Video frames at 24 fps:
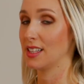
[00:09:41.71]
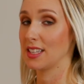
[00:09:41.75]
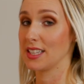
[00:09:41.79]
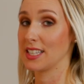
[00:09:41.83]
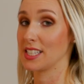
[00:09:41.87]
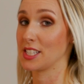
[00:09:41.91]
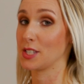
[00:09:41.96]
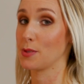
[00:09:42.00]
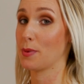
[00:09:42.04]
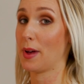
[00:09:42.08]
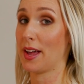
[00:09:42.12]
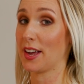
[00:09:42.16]

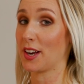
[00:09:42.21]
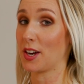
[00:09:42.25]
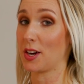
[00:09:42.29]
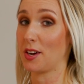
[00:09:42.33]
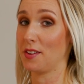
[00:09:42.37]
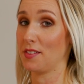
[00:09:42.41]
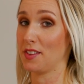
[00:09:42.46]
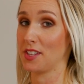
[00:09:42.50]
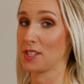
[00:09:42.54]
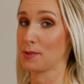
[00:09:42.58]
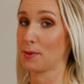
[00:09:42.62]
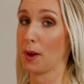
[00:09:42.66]
This is why I
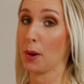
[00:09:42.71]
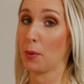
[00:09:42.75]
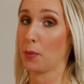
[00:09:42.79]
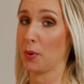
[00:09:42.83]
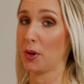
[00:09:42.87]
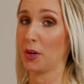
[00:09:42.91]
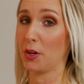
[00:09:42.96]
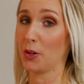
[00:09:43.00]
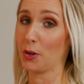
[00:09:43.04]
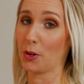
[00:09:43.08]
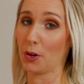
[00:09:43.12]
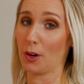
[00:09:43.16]
call this my
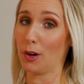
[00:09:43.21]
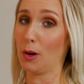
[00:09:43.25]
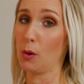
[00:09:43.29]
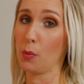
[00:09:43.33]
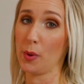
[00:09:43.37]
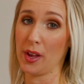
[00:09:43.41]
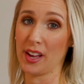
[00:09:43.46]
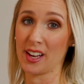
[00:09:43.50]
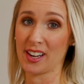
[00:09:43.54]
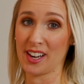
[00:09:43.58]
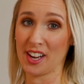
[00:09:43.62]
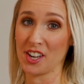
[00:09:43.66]
real girl
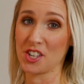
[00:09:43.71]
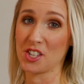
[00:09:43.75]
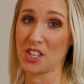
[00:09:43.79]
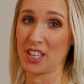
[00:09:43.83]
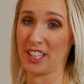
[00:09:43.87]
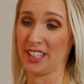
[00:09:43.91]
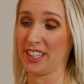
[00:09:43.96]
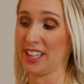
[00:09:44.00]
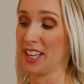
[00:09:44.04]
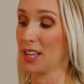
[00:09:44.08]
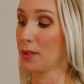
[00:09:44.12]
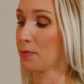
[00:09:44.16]
weeknight
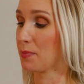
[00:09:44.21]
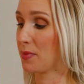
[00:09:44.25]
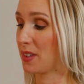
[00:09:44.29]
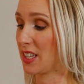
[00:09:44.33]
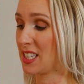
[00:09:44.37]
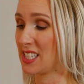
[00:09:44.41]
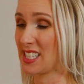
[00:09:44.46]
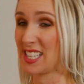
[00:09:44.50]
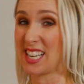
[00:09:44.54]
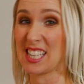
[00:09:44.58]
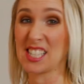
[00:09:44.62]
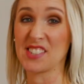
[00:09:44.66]
chili,
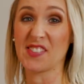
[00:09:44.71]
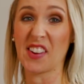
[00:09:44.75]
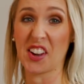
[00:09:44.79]
because it has